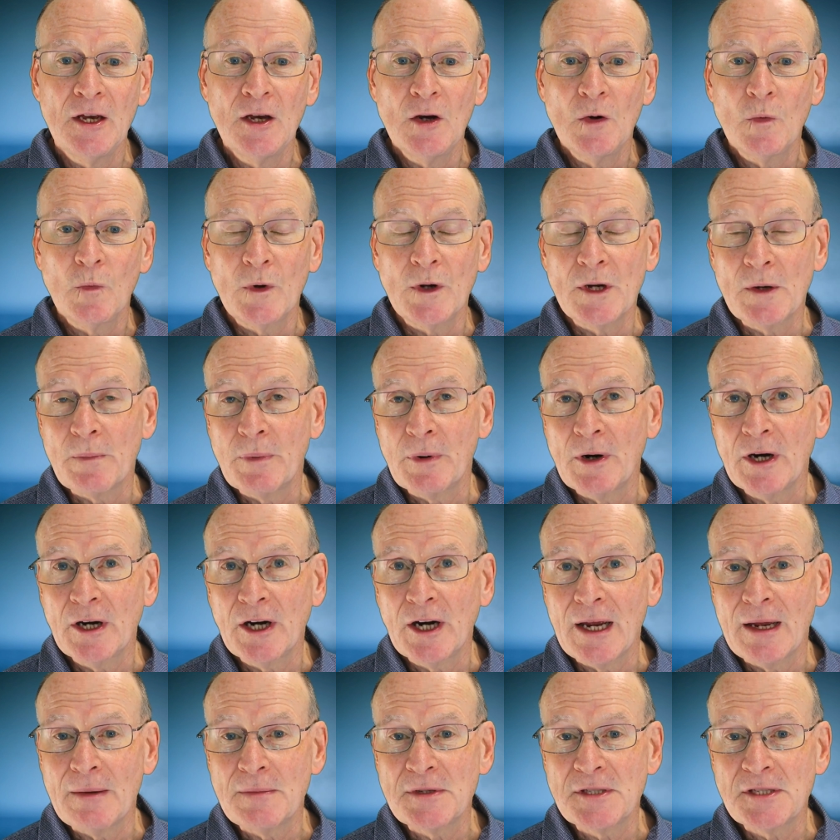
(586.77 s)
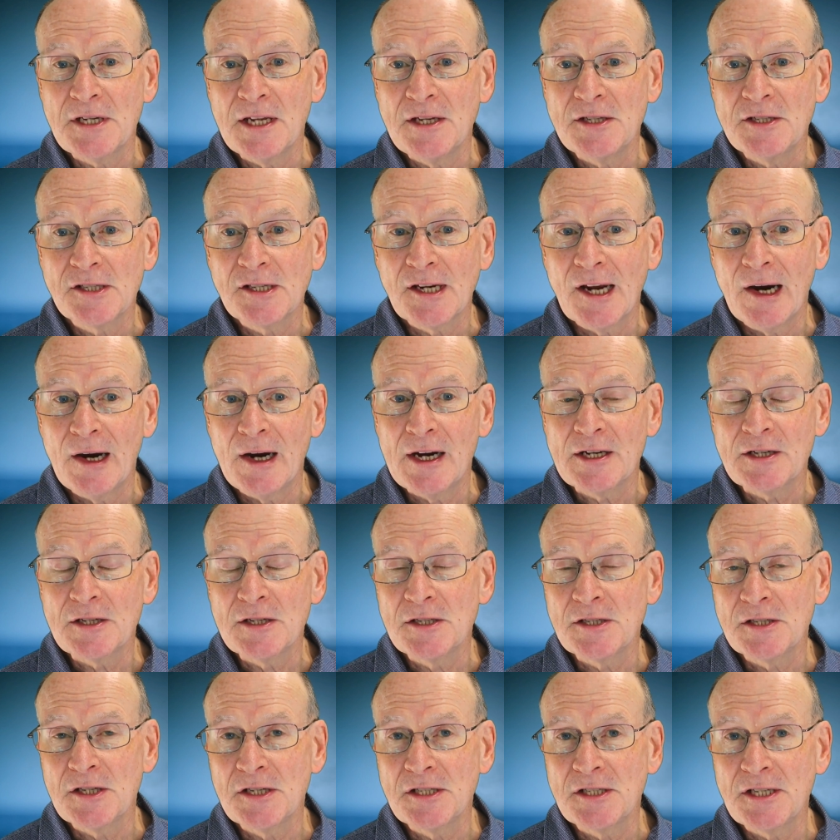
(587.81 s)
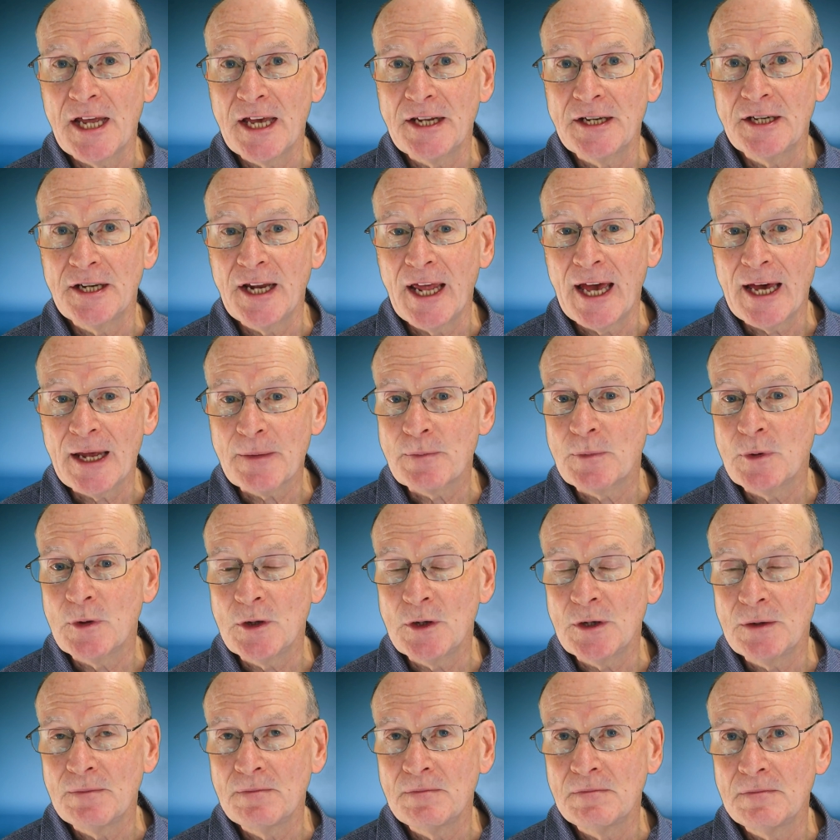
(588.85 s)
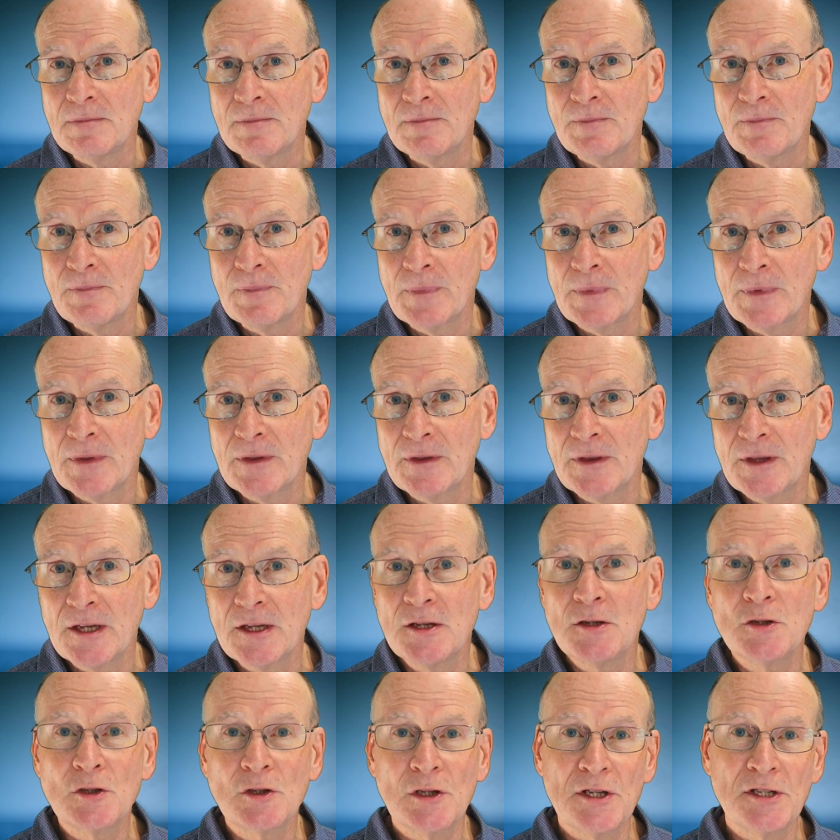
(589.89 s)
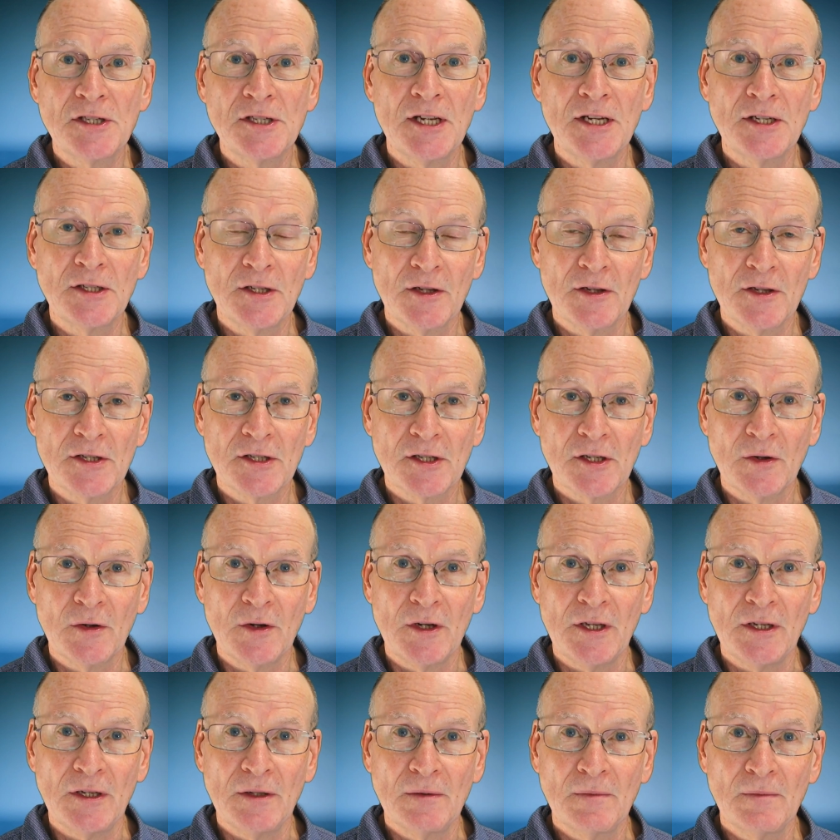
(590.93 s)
When a program sends characters to standard output, they're usually sent to the screen.